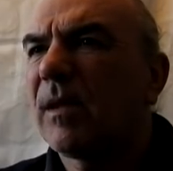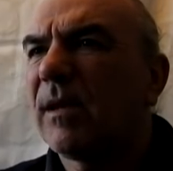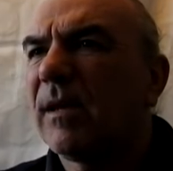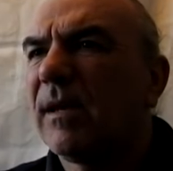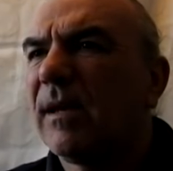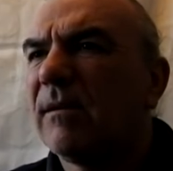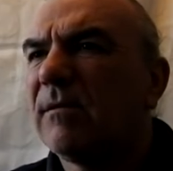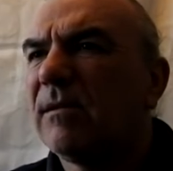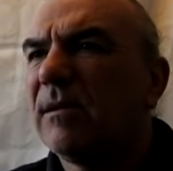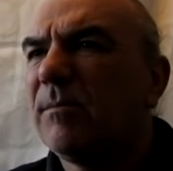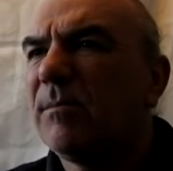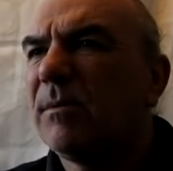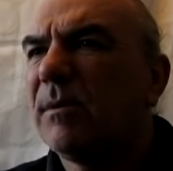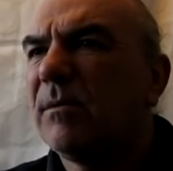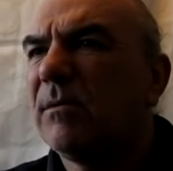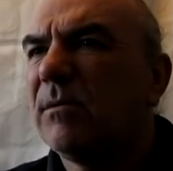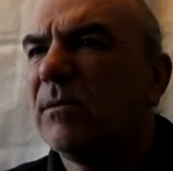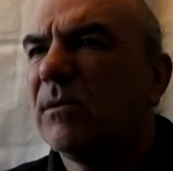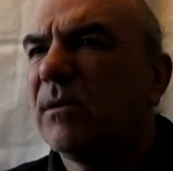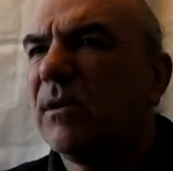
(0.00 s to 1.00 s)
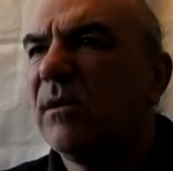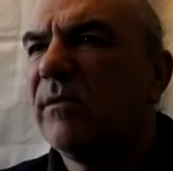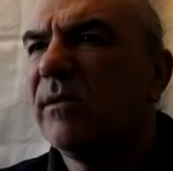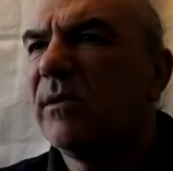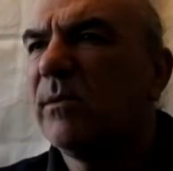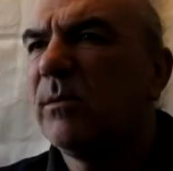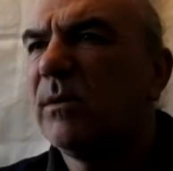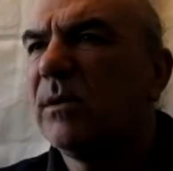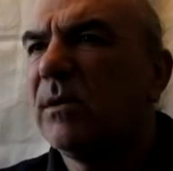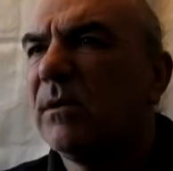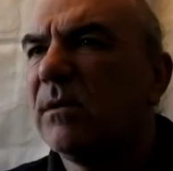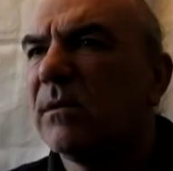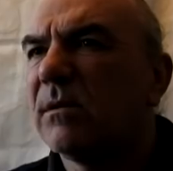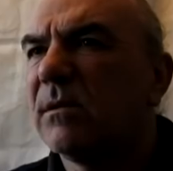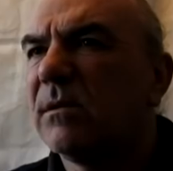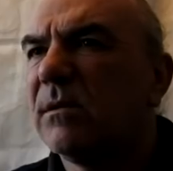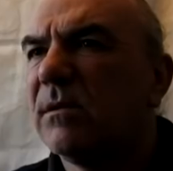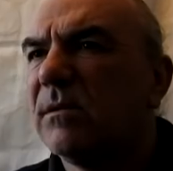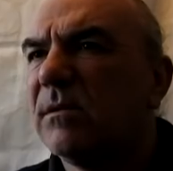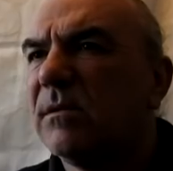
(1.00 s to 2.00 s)
How Diplo took over the
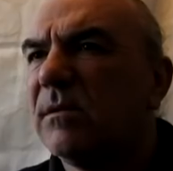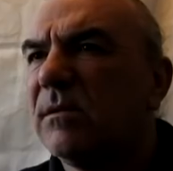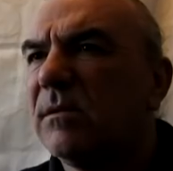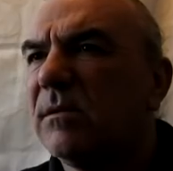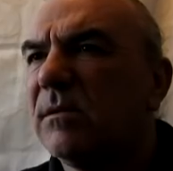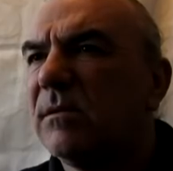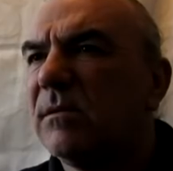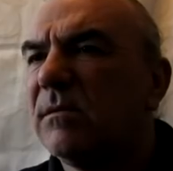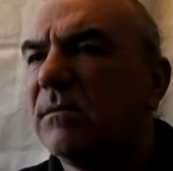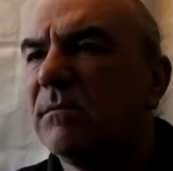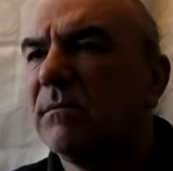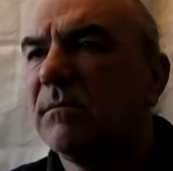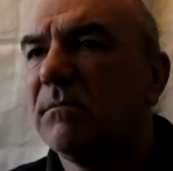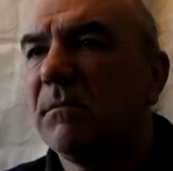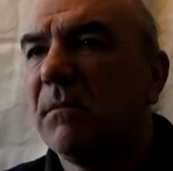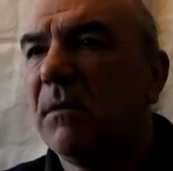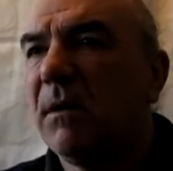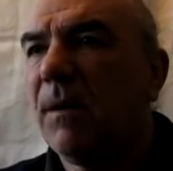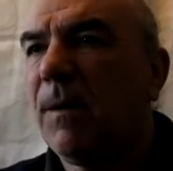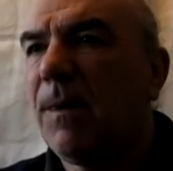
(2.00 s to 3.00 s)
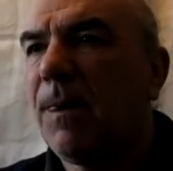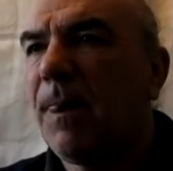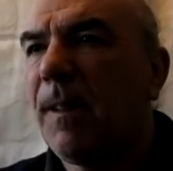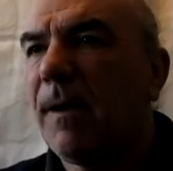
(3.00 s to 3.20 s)
world. Well.